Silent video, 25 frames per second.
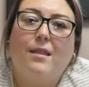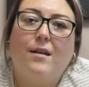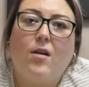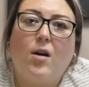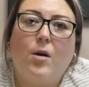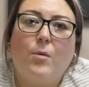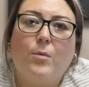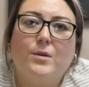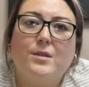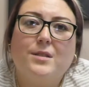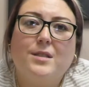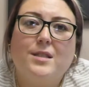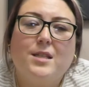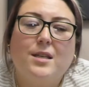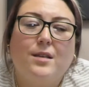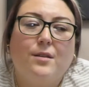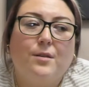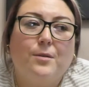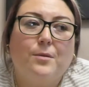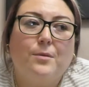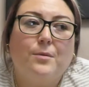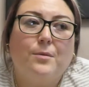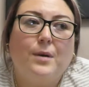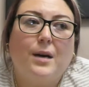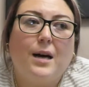that I want
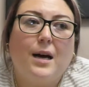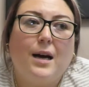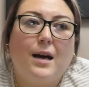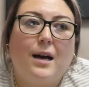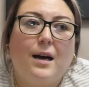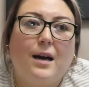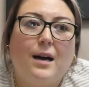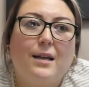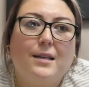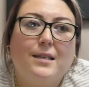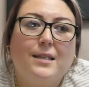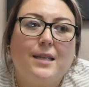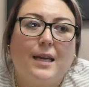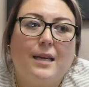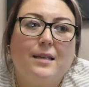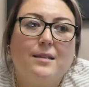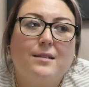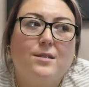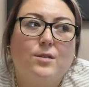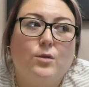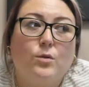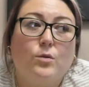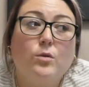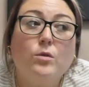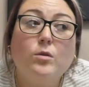to uh,
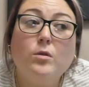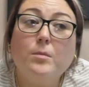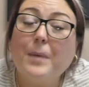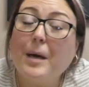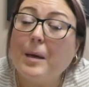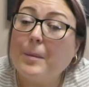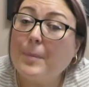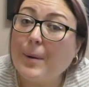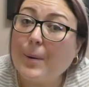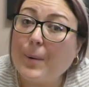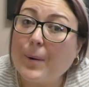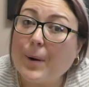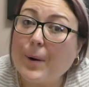knit or maybe